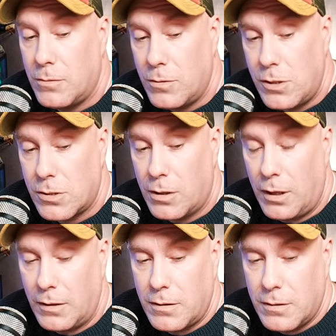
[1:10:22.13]

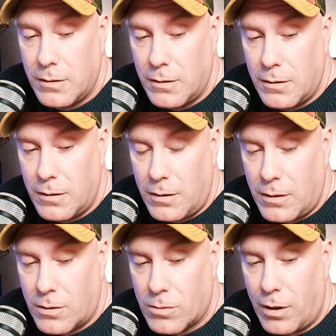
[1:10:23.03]
restart
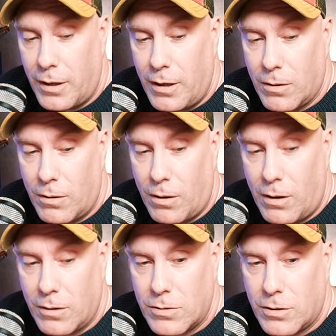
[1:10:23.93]
Cronny on
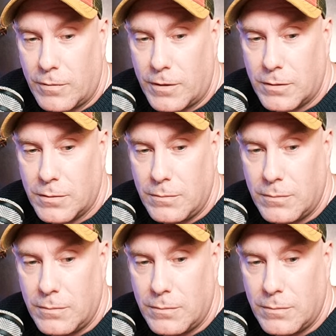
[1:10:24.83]
all the servers.